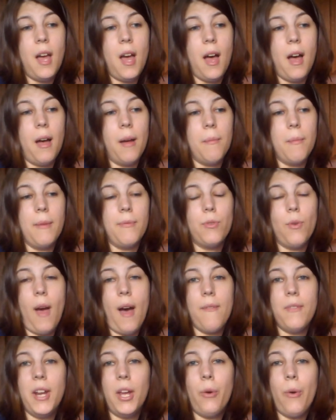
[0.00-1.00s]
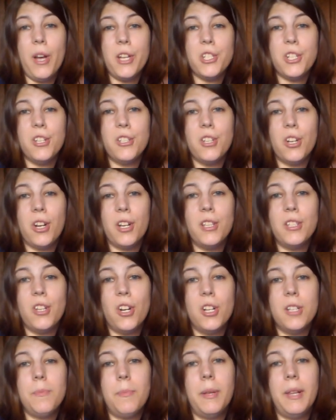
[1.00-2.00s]
If you have any questions or
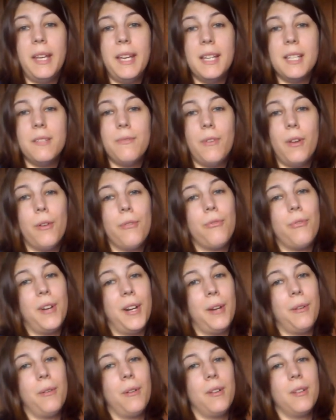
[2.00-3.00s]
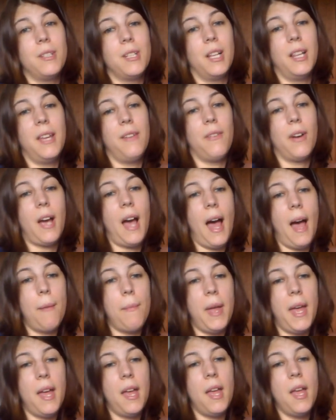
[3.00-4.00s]
concerns, please feel free to leave a
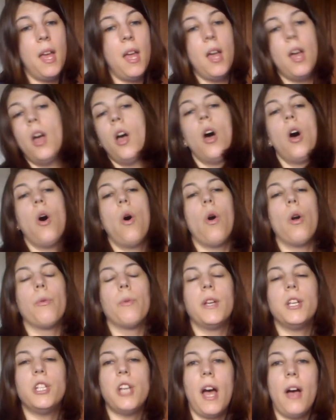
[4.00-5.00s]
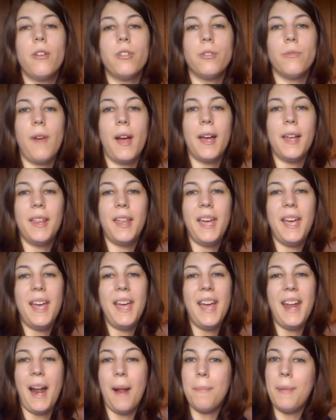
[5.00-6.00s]
comment or reach out
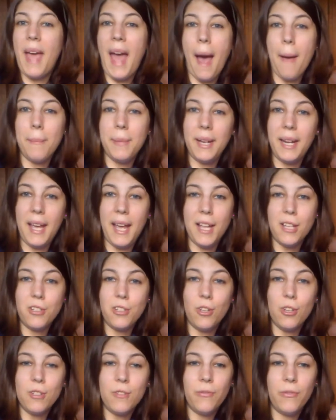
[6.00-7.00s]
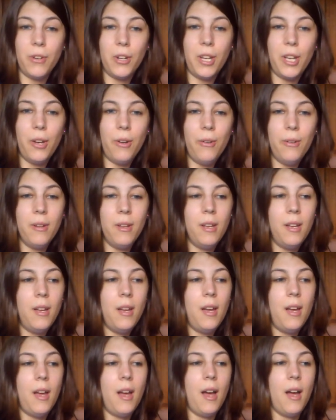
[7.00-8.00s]
directly, and I'd be happy to answer those for you.
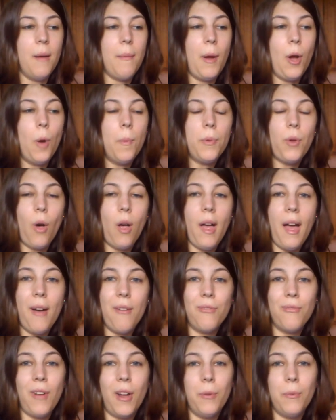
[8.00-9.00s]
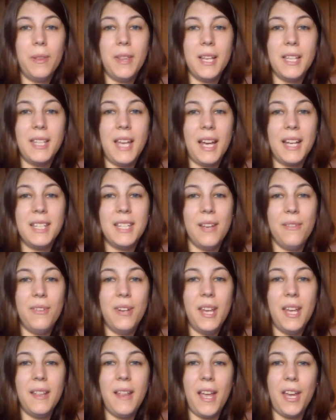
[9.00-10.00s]
I hope you all have fun with this
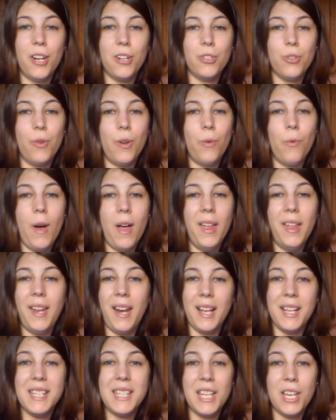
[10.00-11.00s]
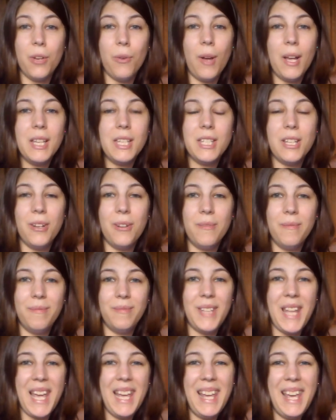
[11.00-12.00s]
activity and that you're doing well, and I'll see you all soon.
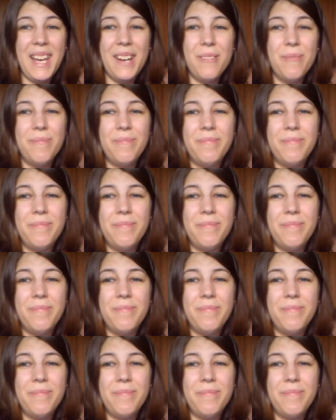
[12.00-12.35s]
Thank you.